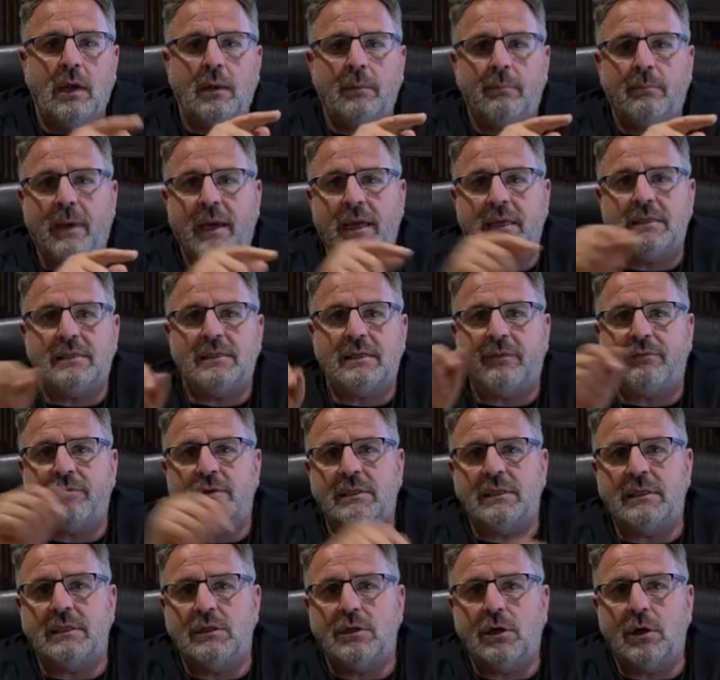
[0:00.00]
by
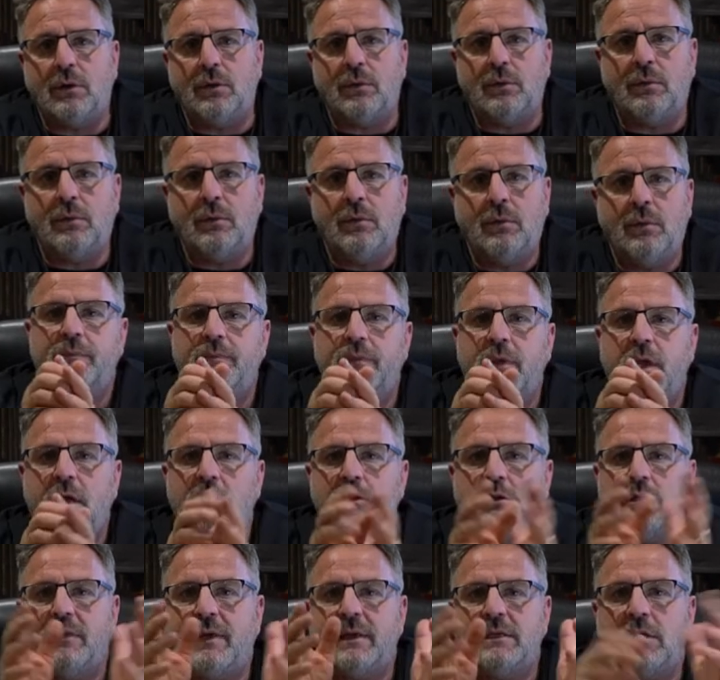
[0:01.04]
72.
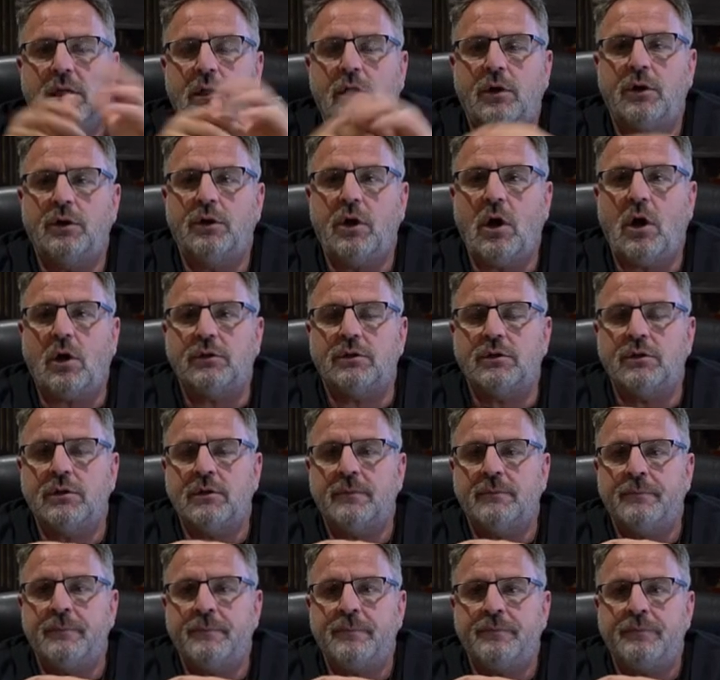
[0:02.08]
So that's a lot of dots
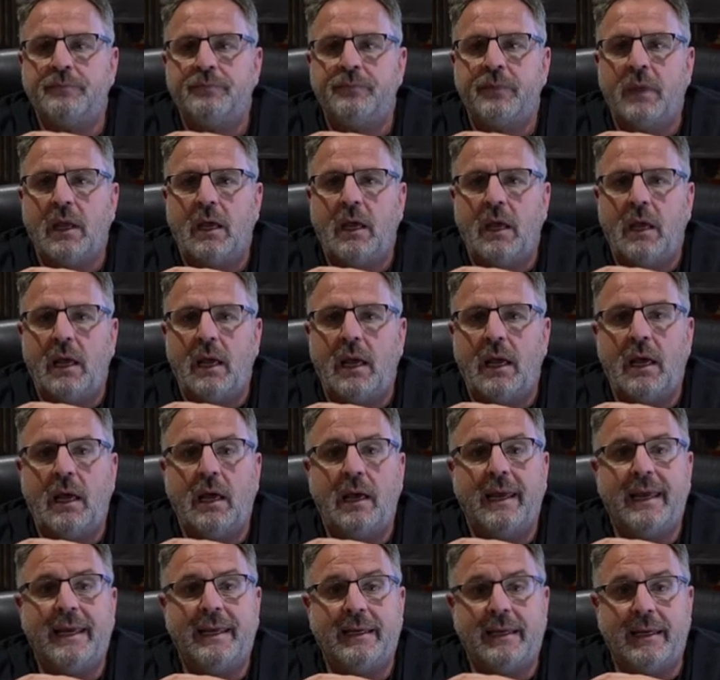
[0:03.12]

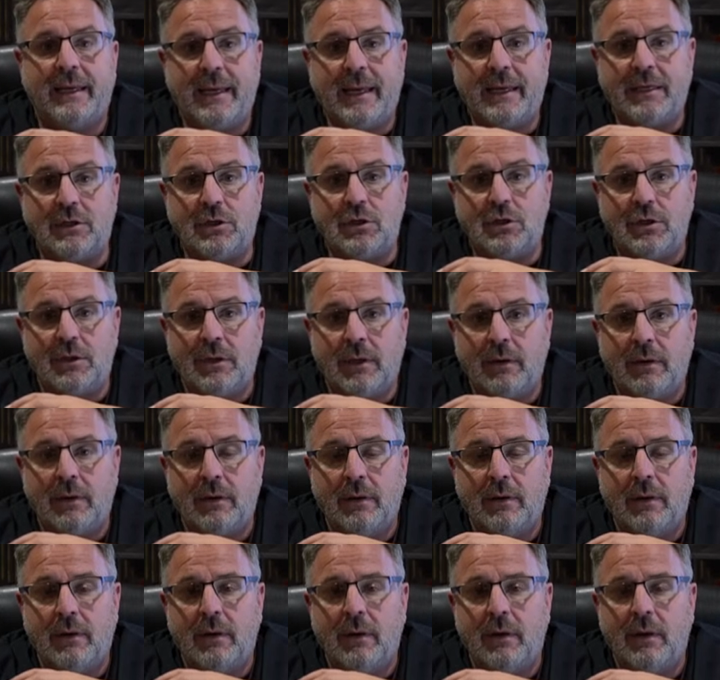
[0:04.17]
in an inch.
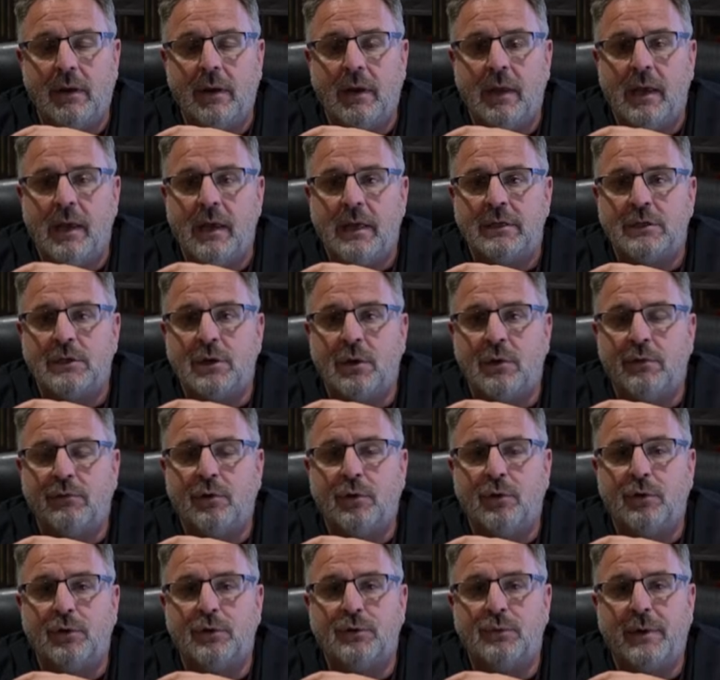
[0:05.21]
So of
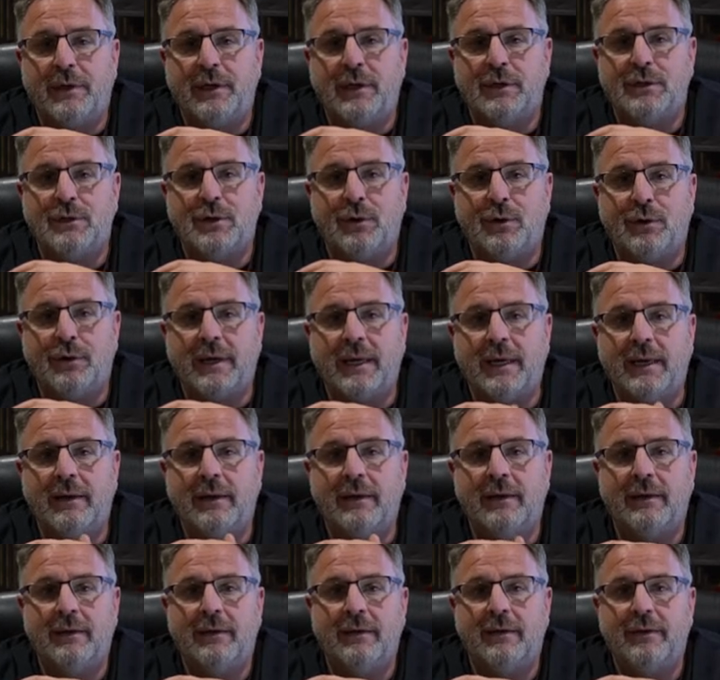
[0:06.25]
course, when you're
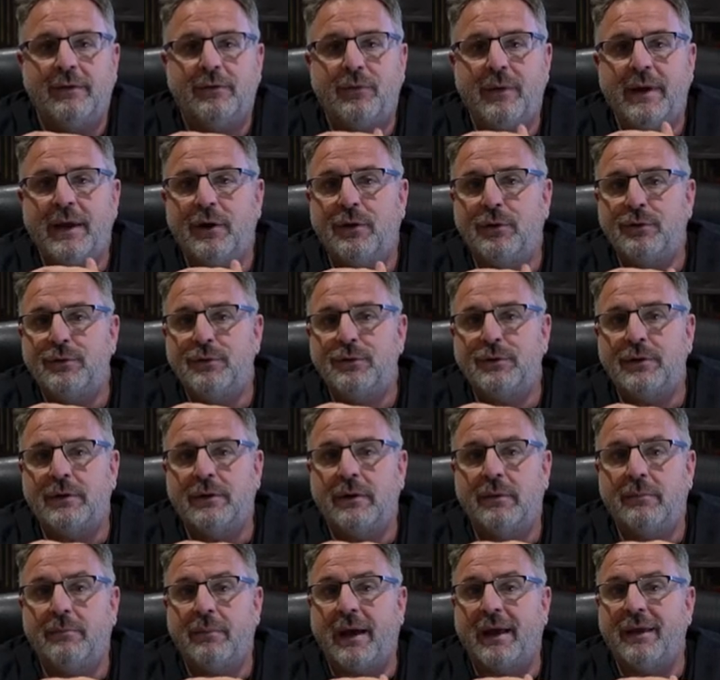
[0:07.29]
talking
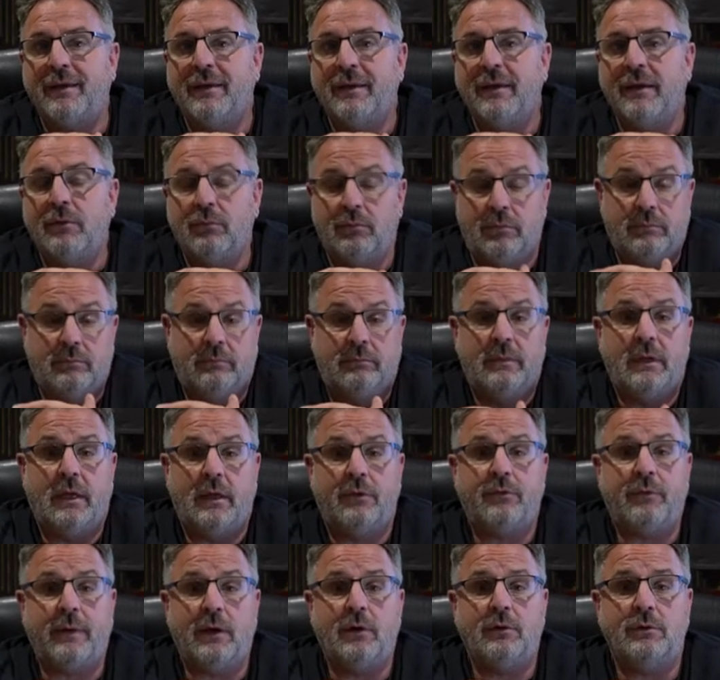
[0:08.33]
300 by
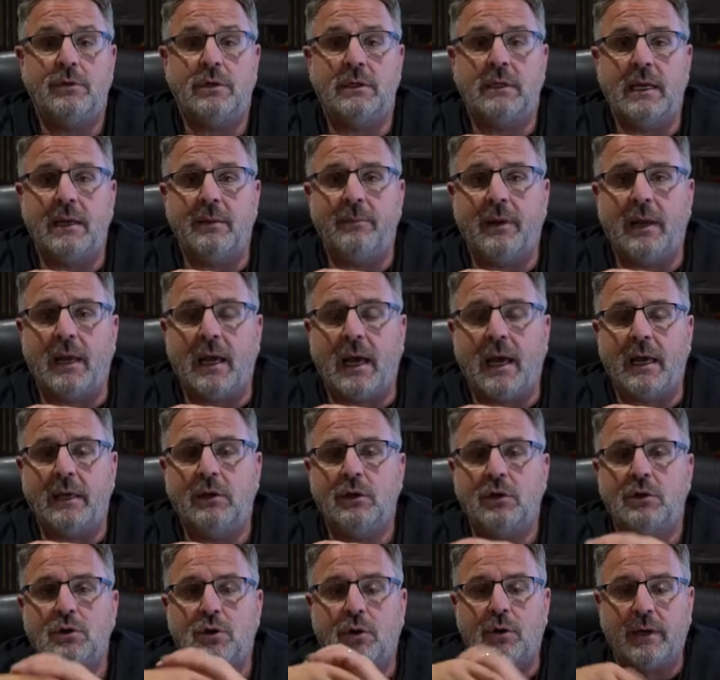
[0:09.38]
300 DPI, you're
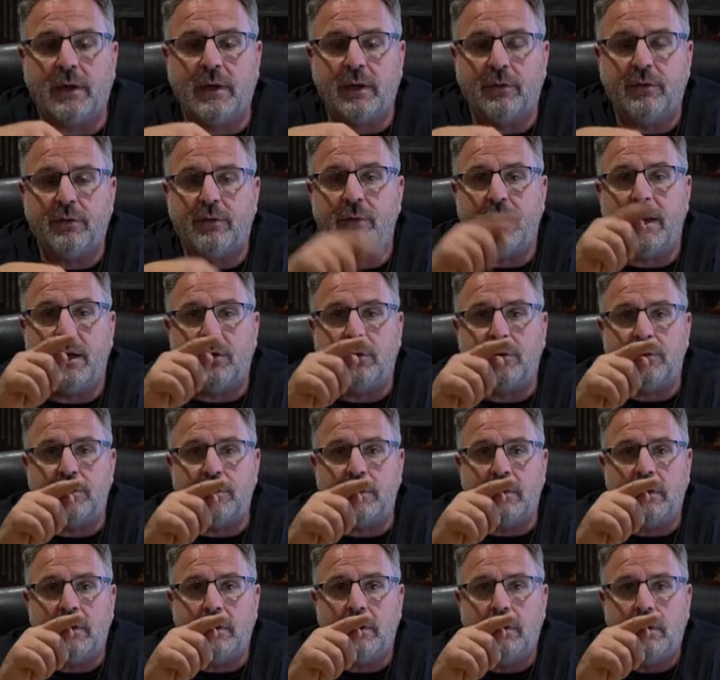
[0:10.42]
talking
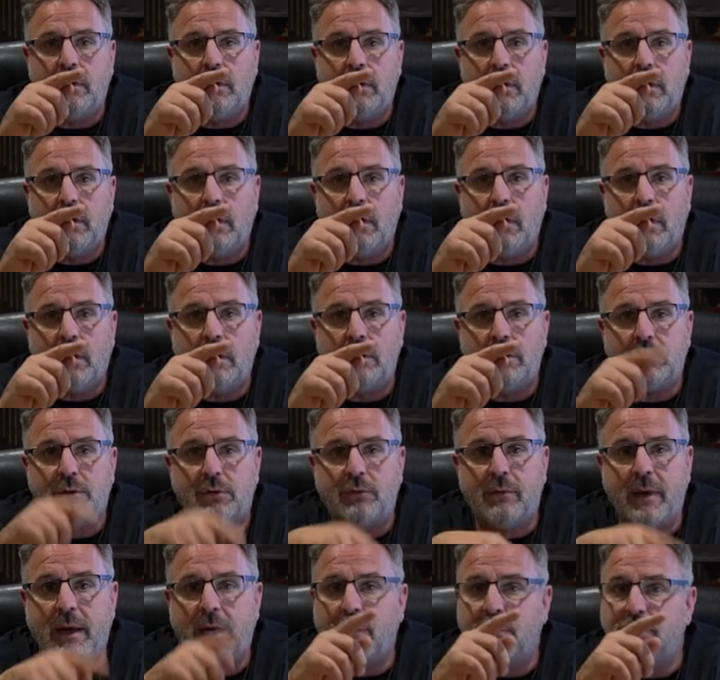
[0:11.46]
300,
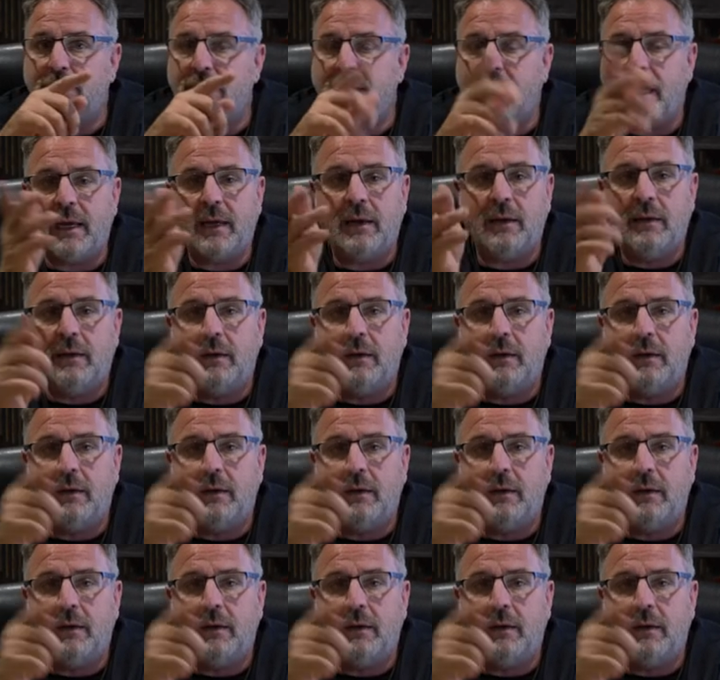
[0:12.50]
straight up say,